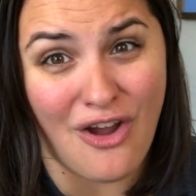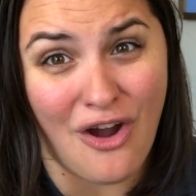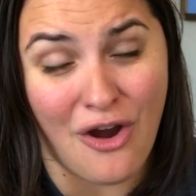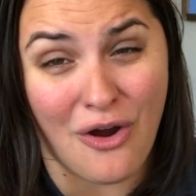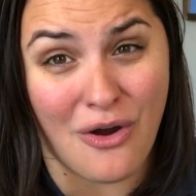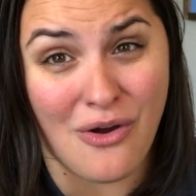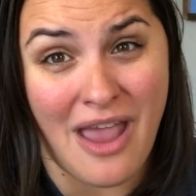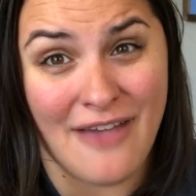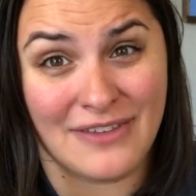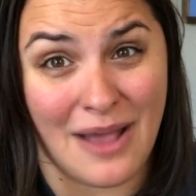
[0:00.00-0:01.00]

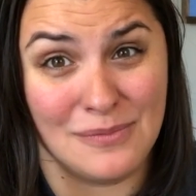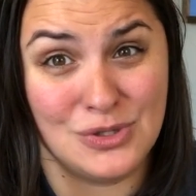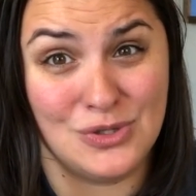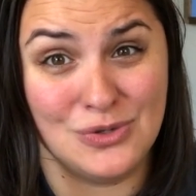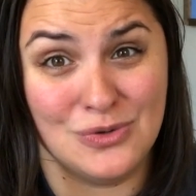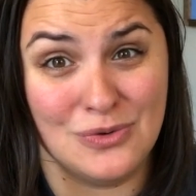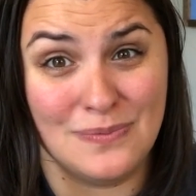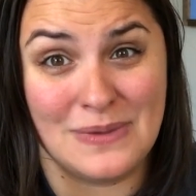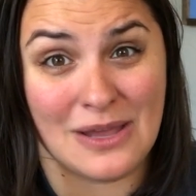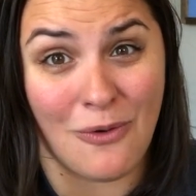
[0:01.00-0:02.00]
have come
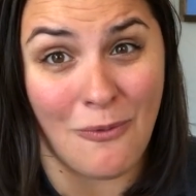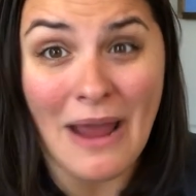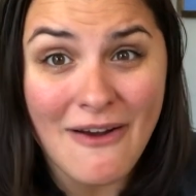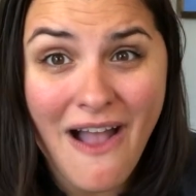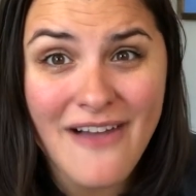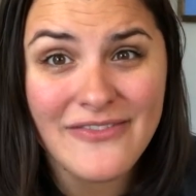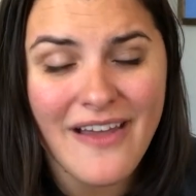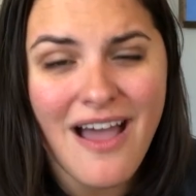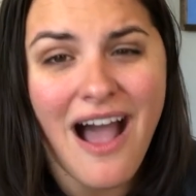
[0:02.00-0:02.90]
to be aware of,